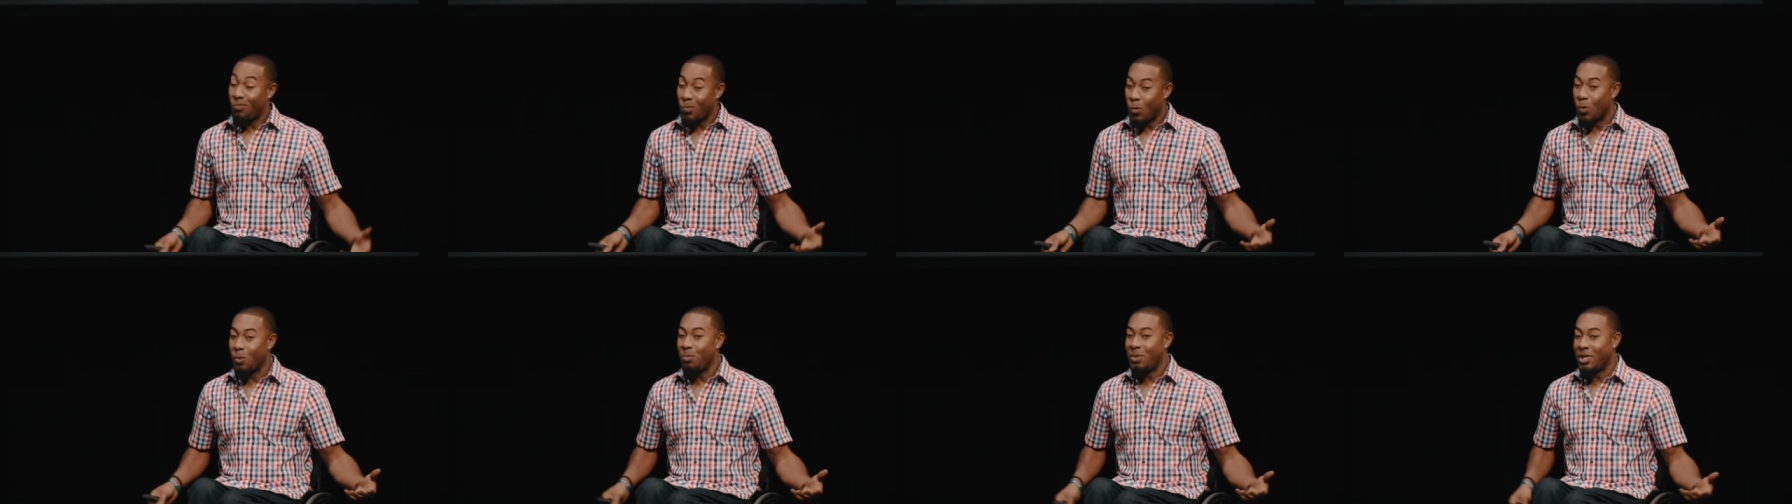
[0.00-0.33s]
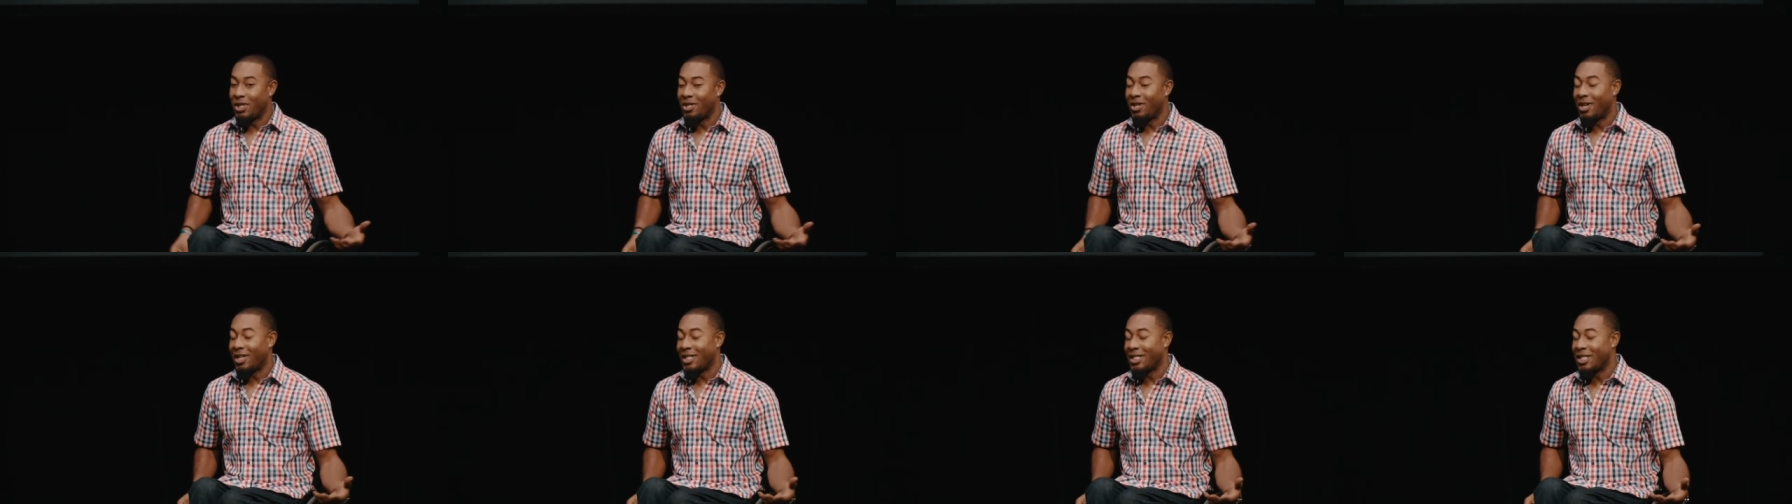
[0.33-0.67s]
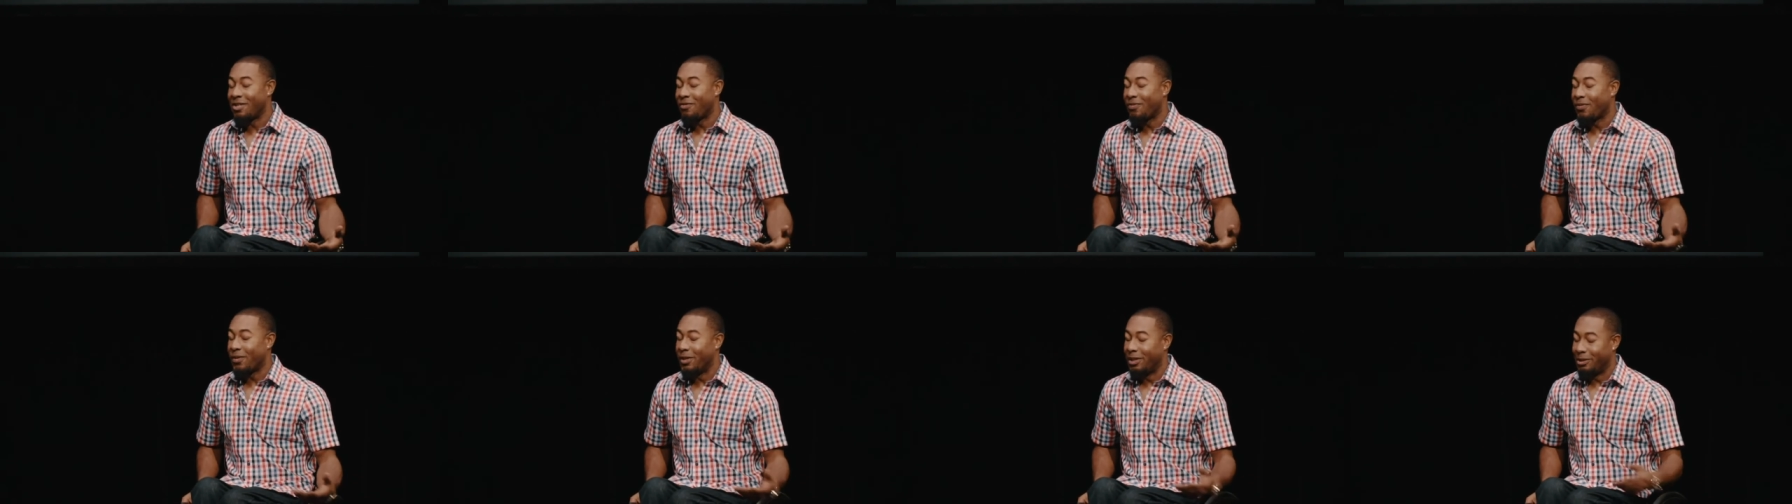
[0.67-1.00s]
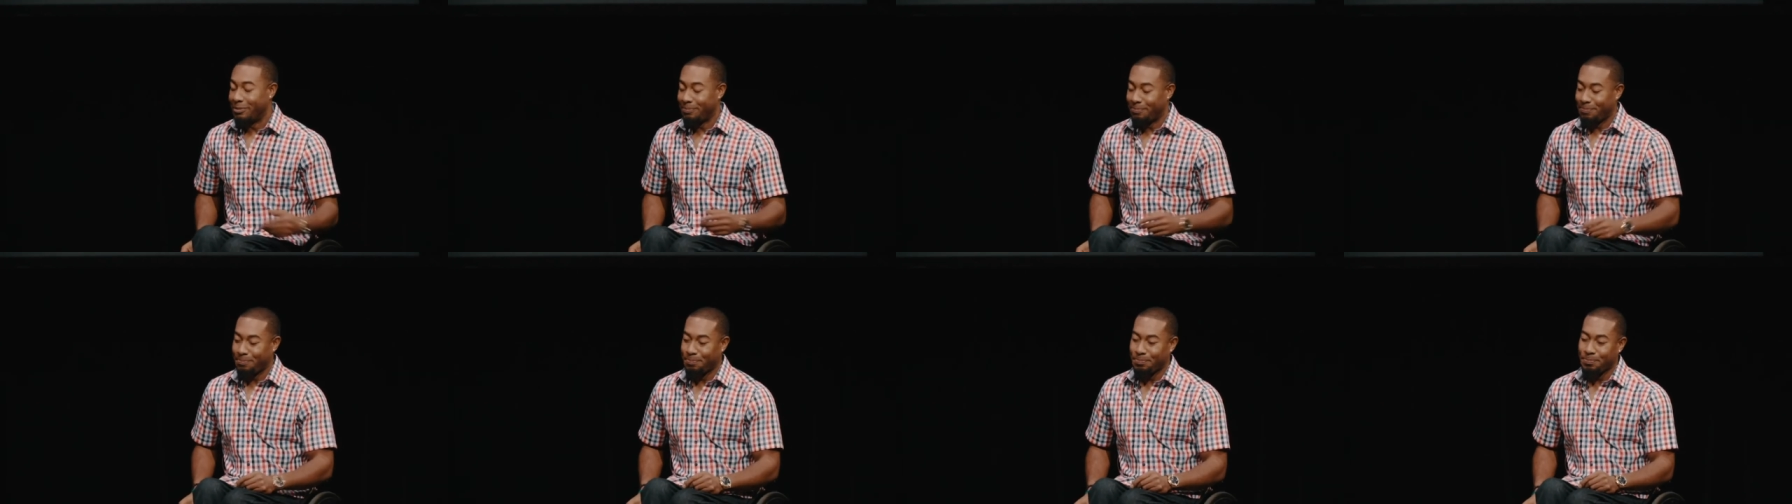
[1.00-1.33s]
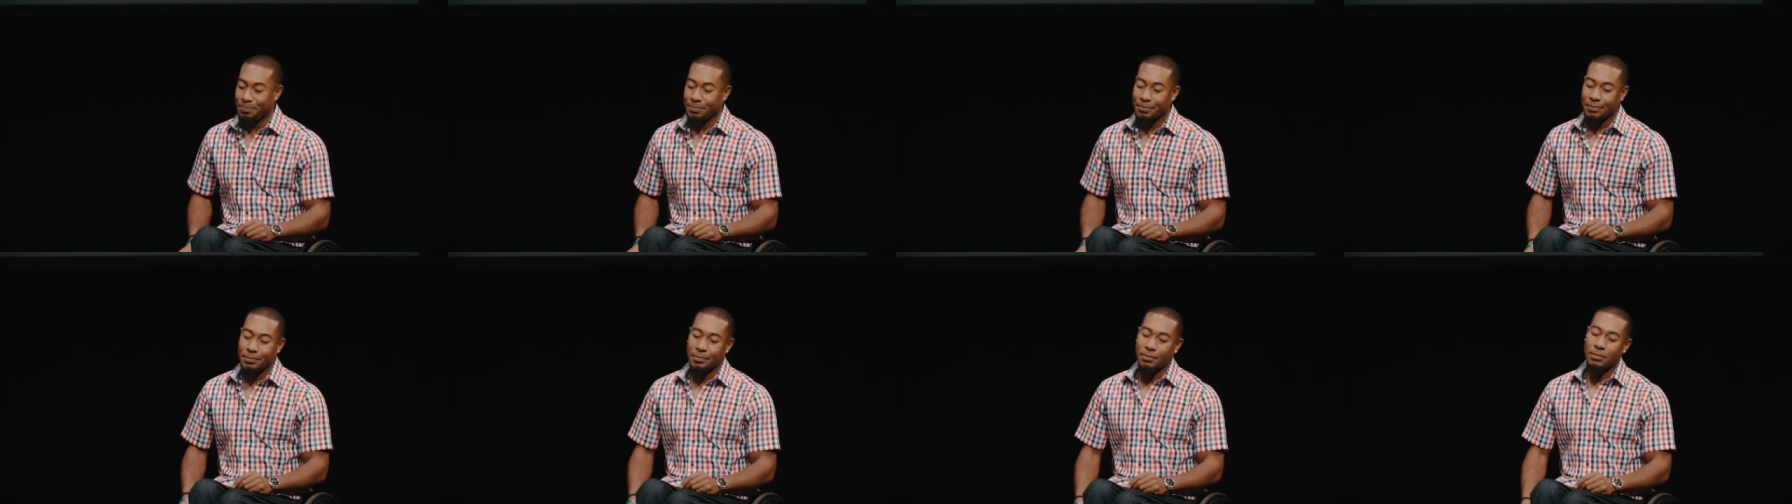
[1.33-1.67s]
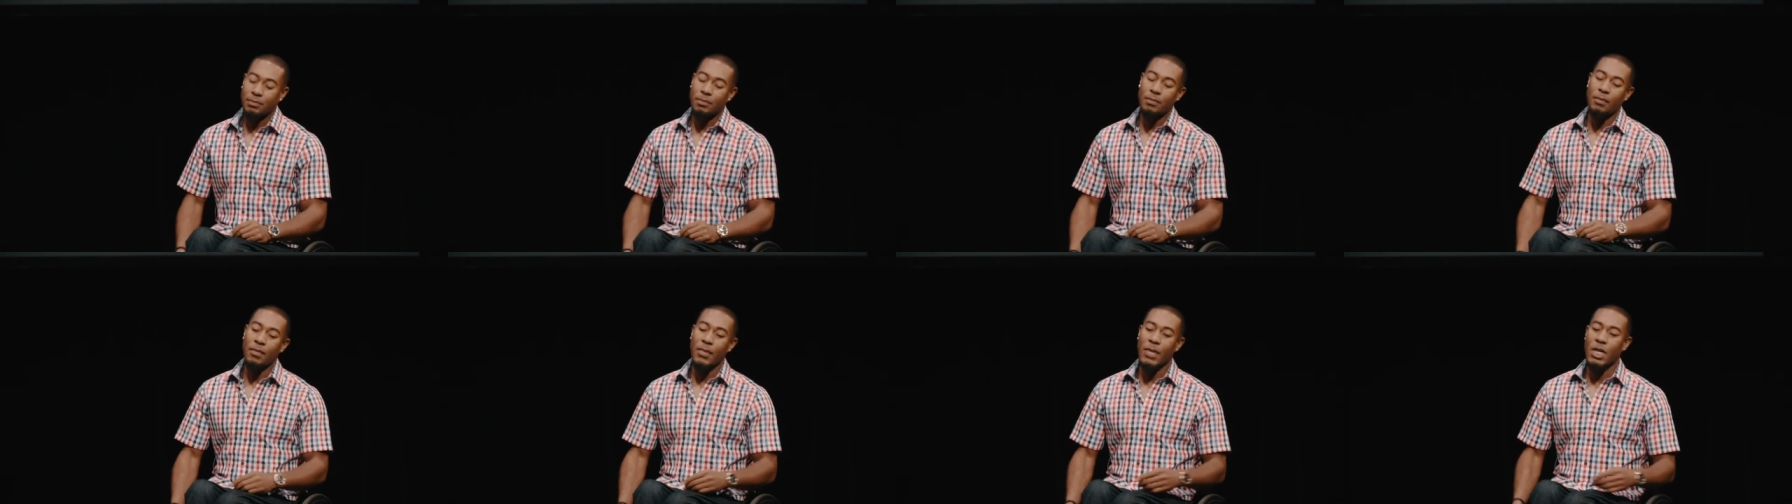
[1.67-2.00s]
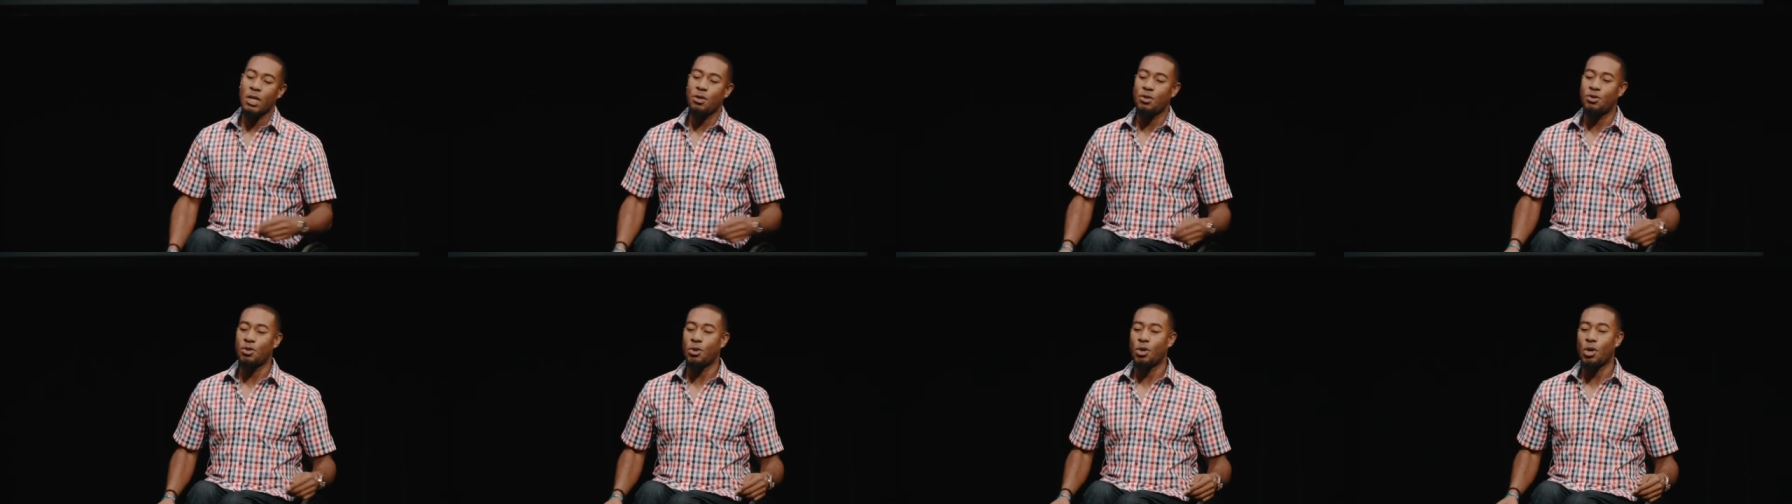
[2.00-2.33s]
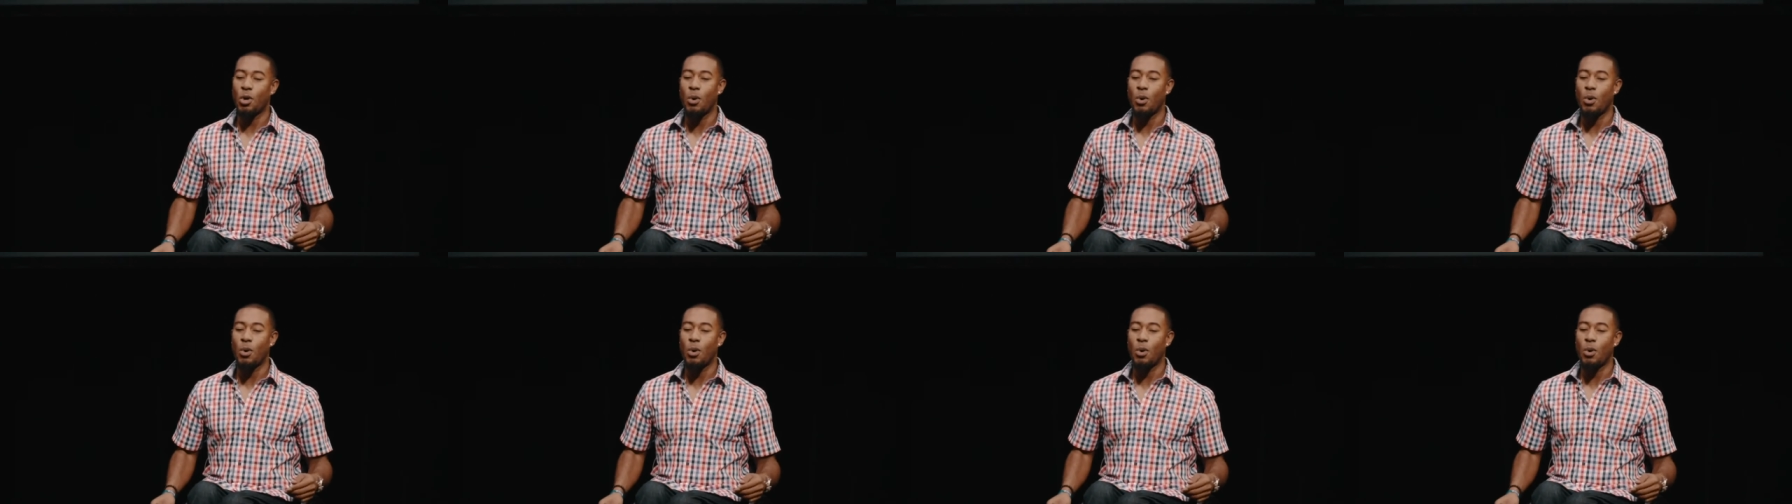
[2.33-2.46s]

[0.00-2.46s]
would be a lot different. So